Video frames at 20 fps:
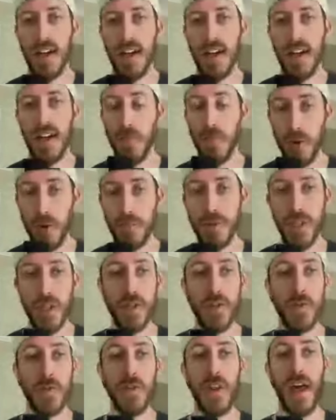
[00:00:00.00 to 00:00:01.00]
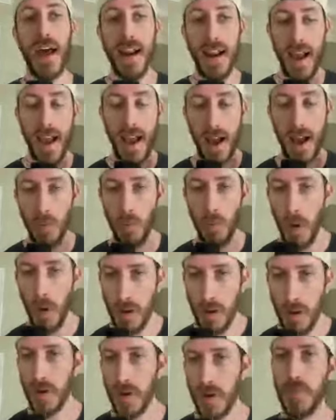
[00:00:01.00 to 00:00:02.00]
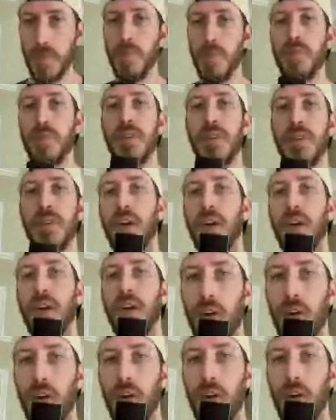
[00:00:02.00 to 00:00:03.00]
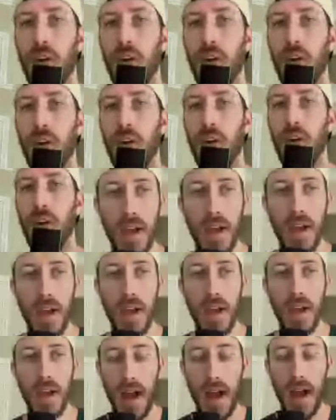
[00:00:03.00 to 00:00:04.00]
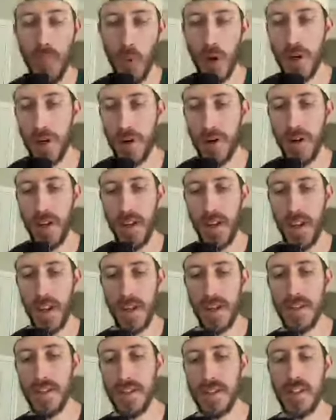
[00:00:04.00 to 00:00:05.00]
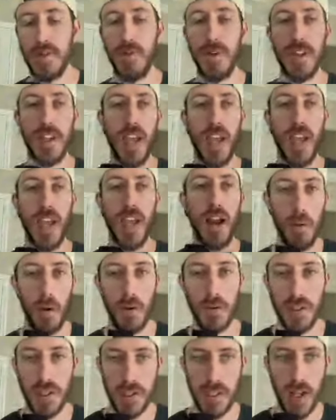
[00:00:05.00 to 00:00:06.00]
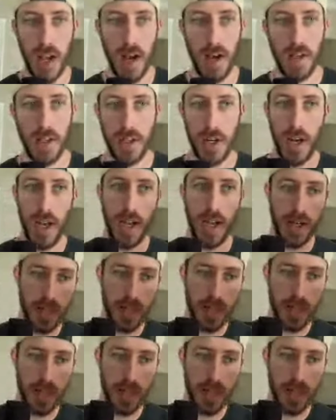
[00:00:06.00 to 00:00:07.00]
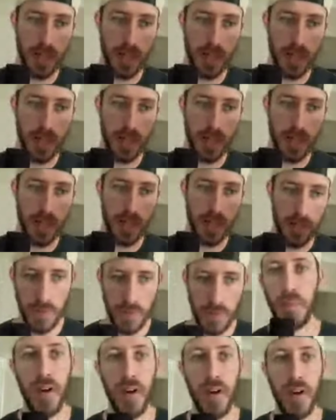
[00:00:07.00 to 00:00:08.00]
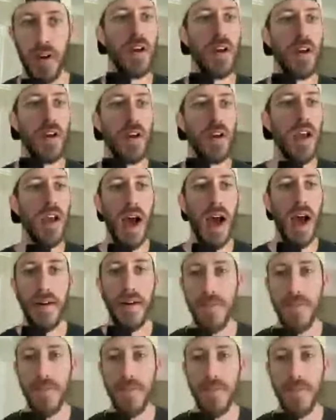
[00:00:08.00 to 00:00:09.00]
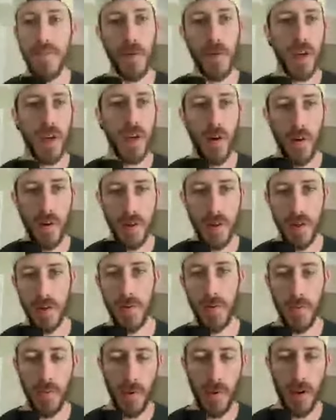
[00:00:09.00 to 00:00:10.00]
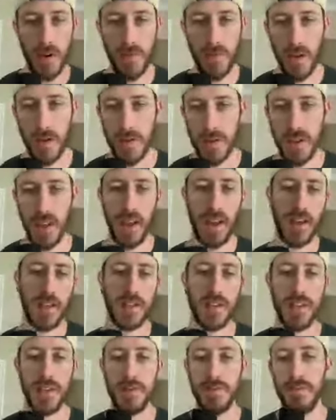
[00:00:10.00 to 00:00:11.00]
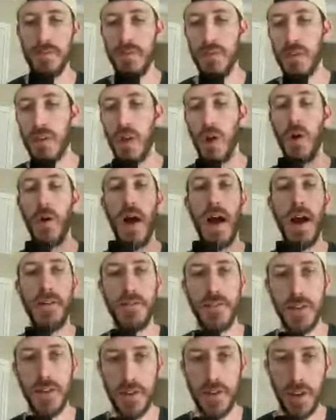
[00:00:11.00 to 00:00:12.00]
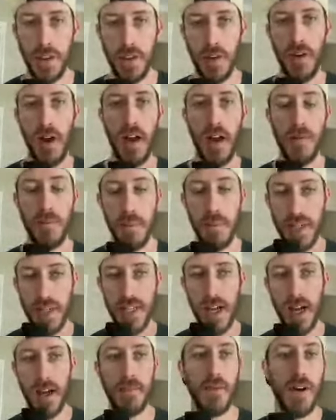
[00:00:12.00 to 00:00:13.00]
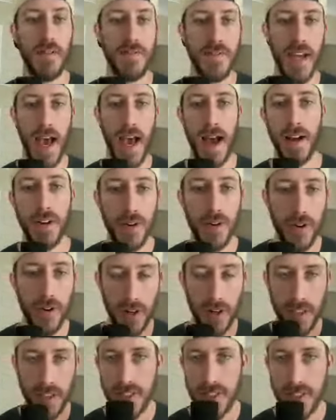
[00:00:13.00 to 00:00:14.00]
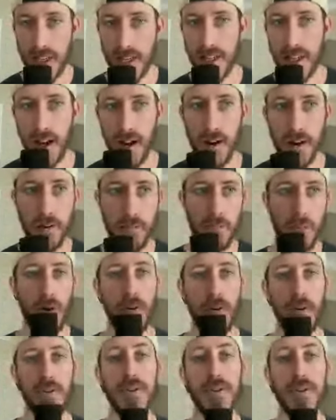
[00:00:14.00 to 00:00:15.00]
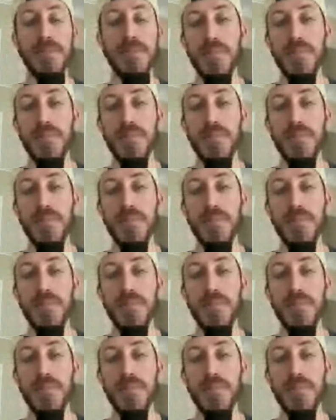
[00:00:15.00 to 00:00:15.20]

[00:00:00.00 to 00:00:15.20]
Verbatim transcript: room to do that. However, what I'm wondering is, with Garrett Bowles' contract expiring, I feel like we can only do one of those things. Go after another big-time left tackle or extend Garrett Bowles,